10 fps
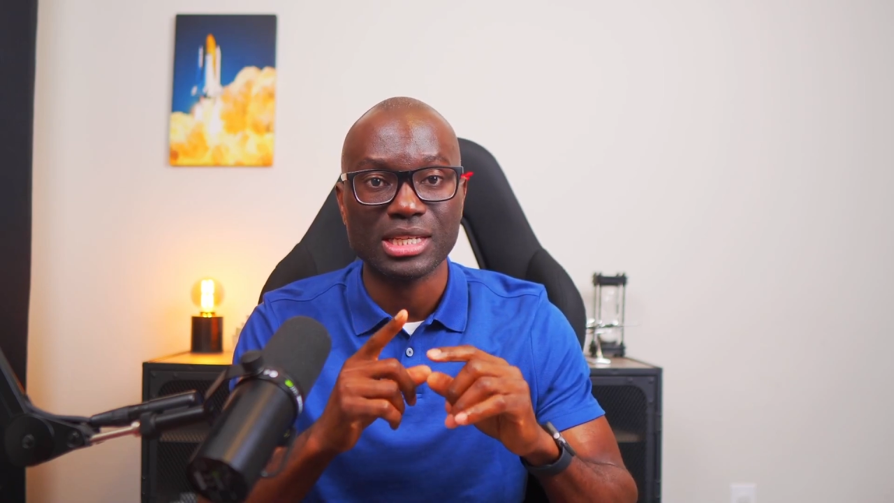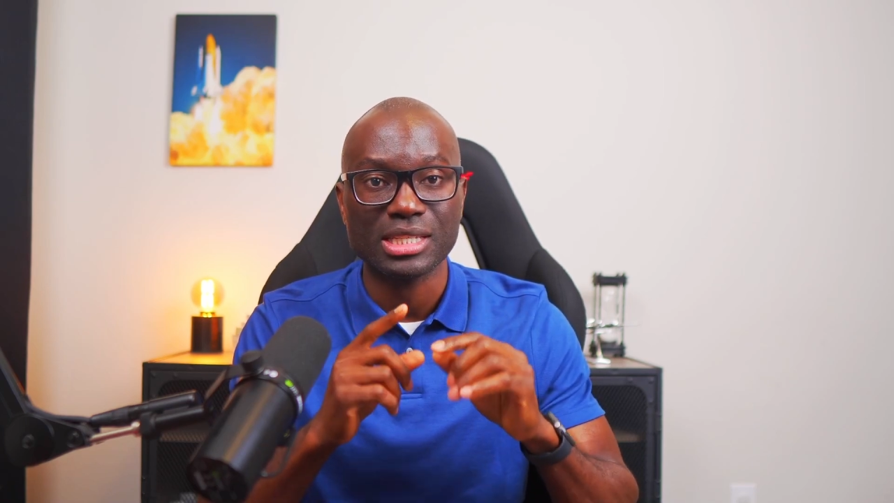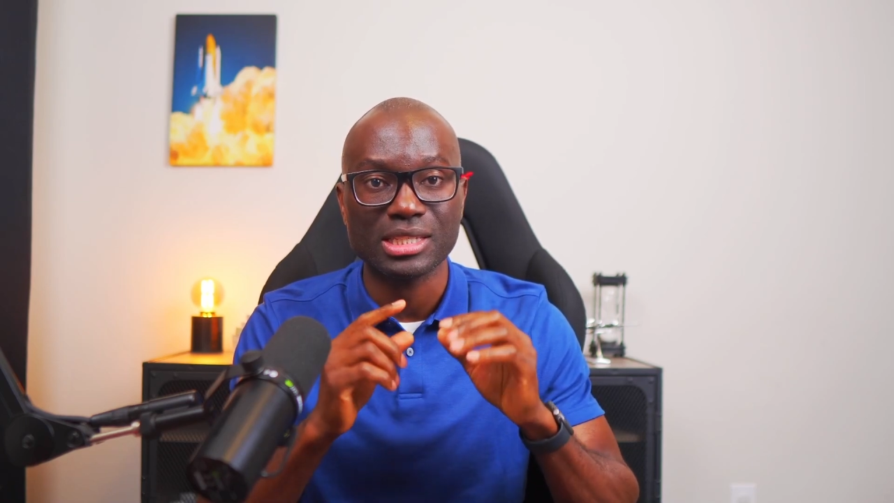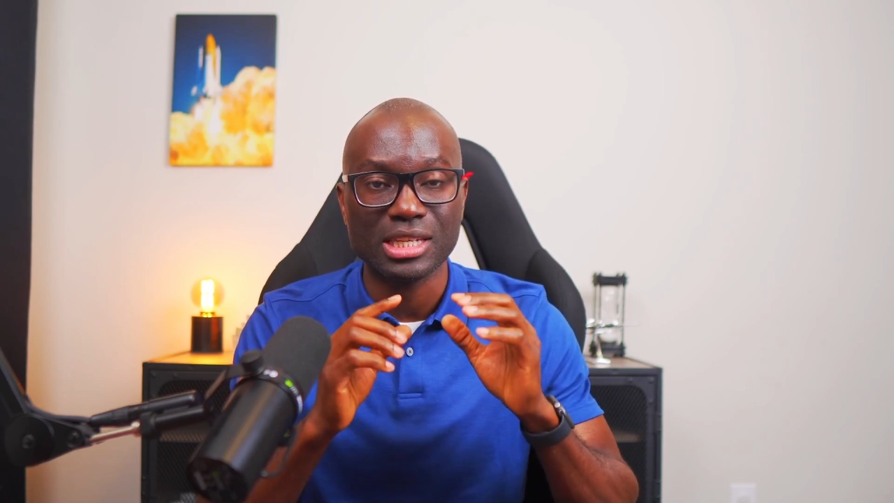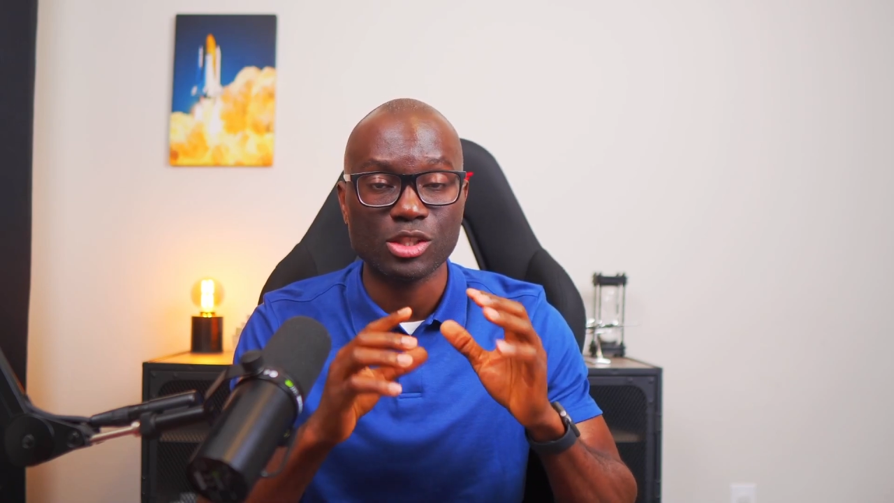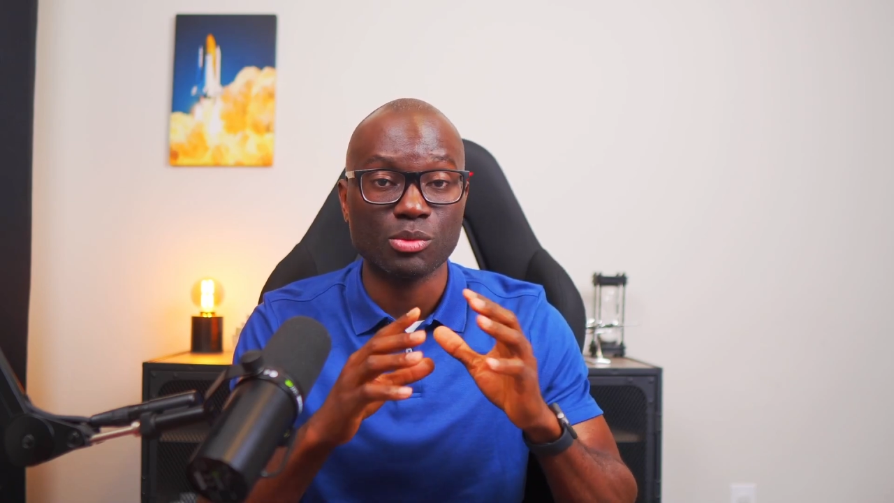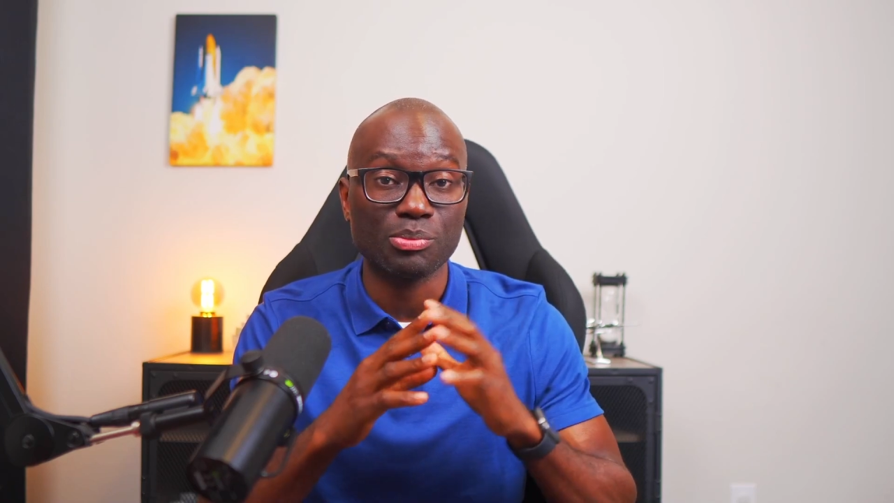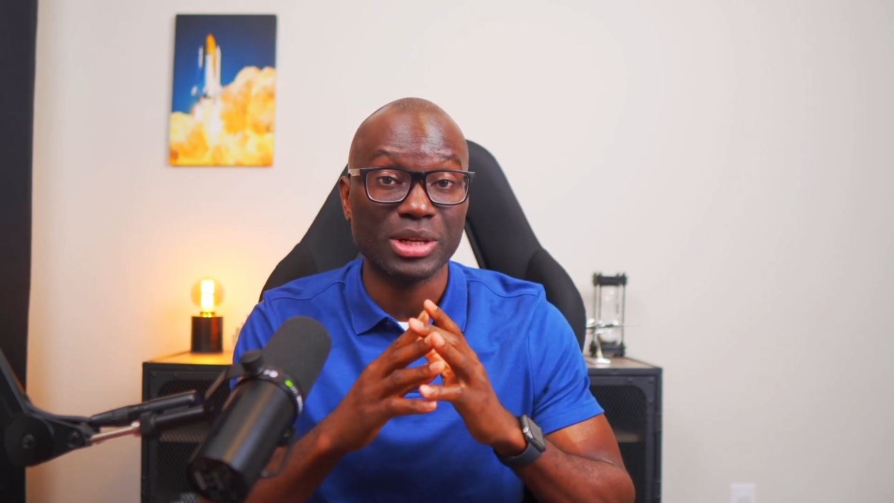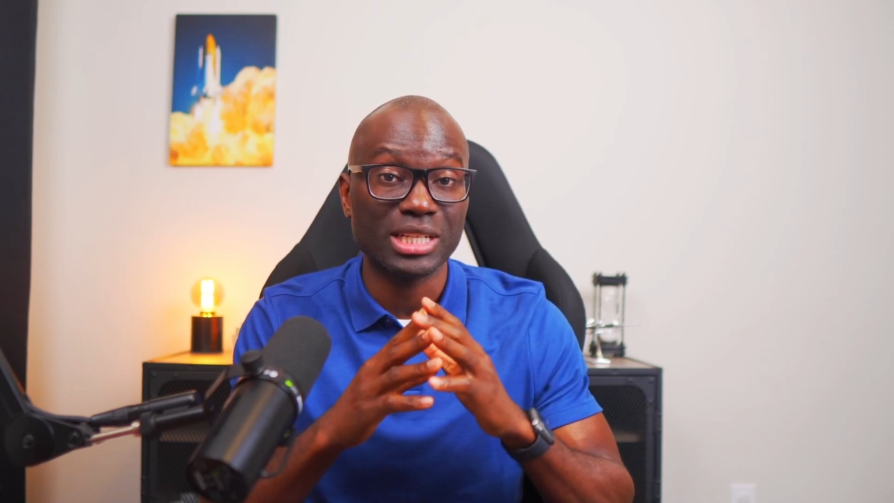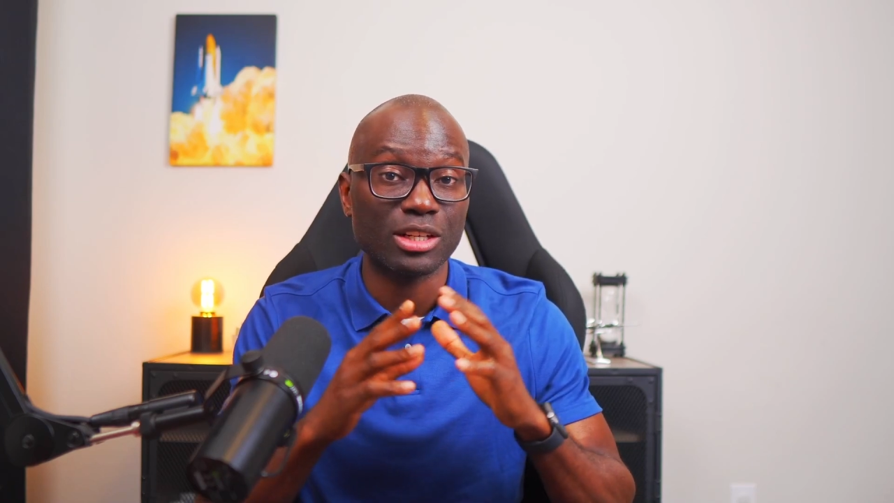It is key to
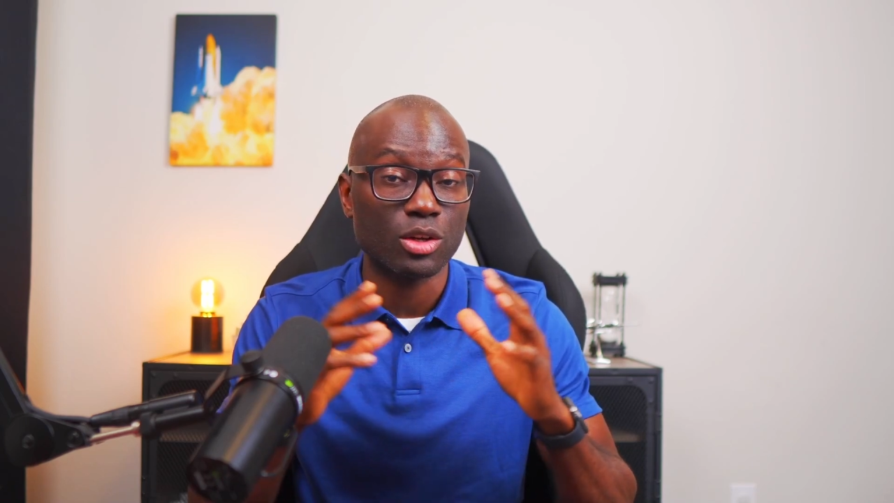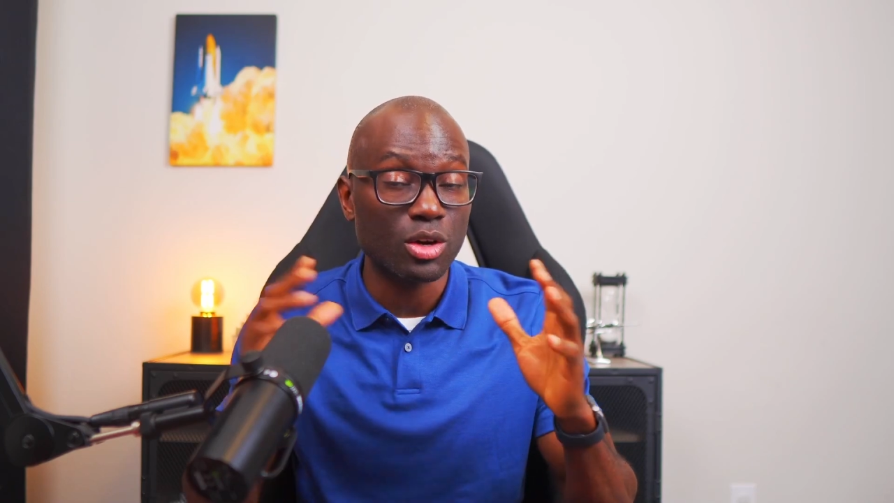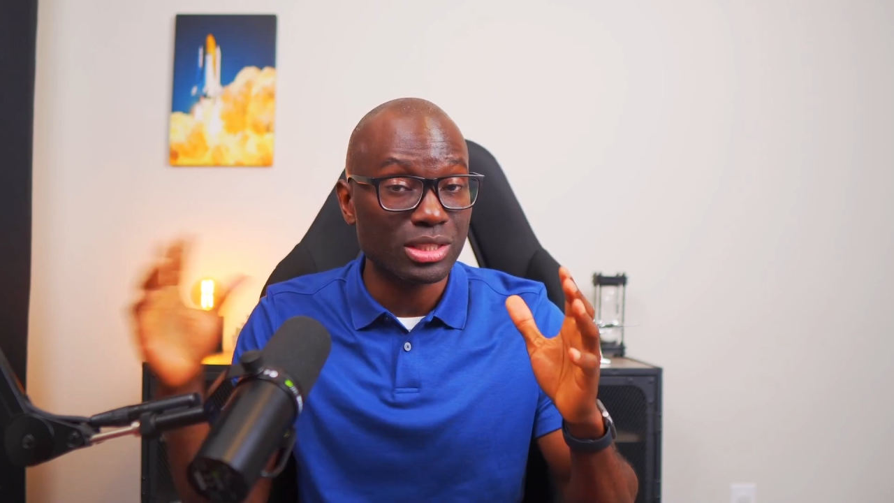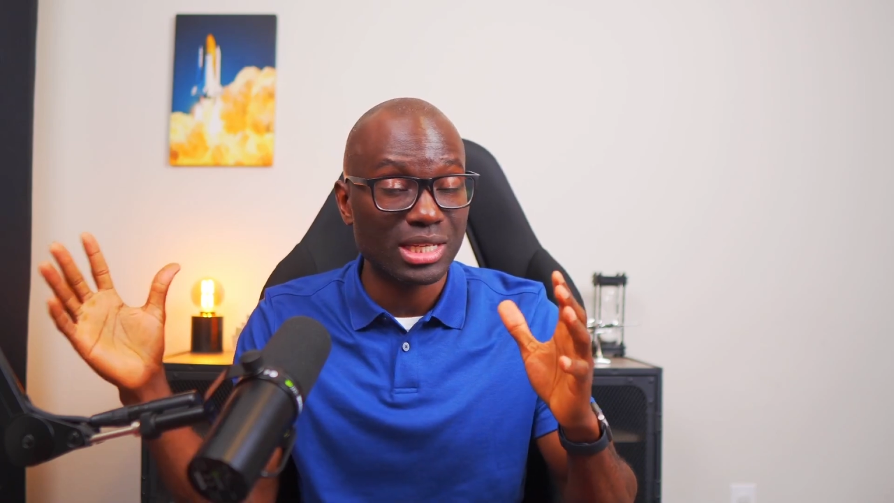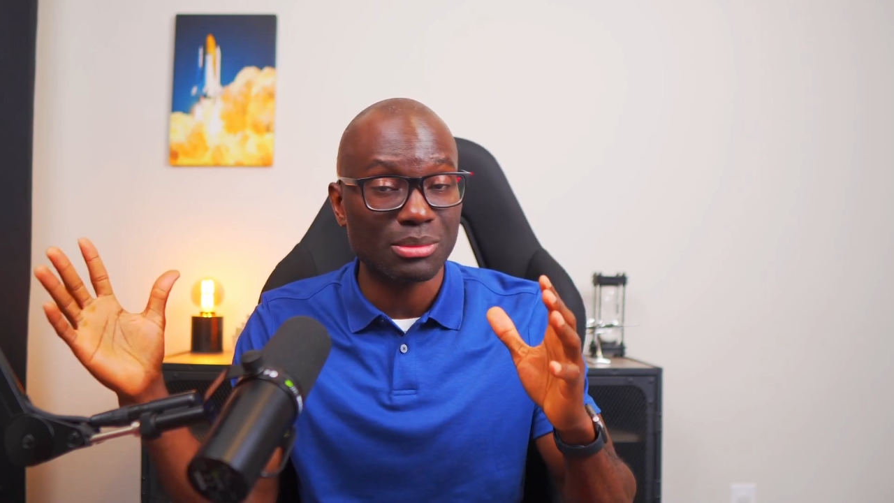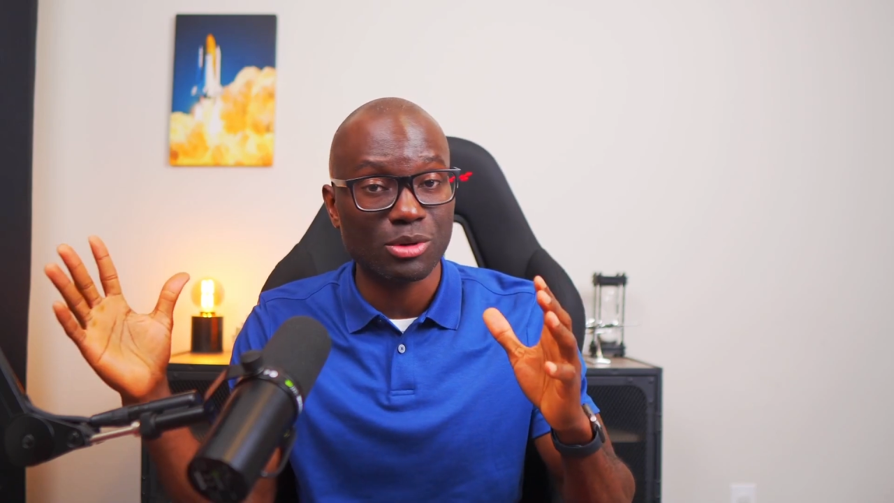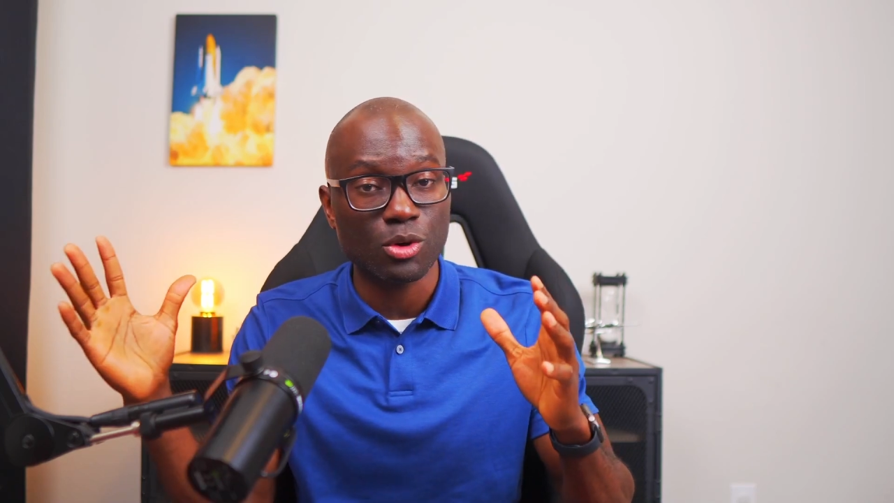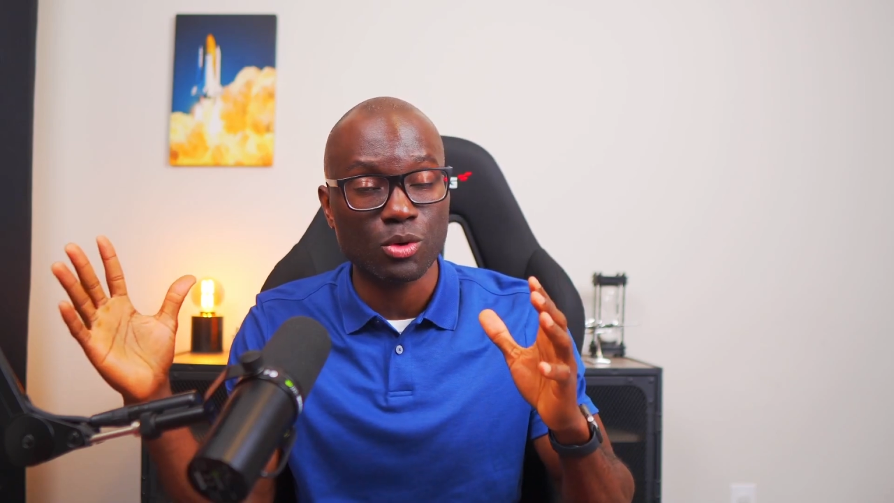play the long-term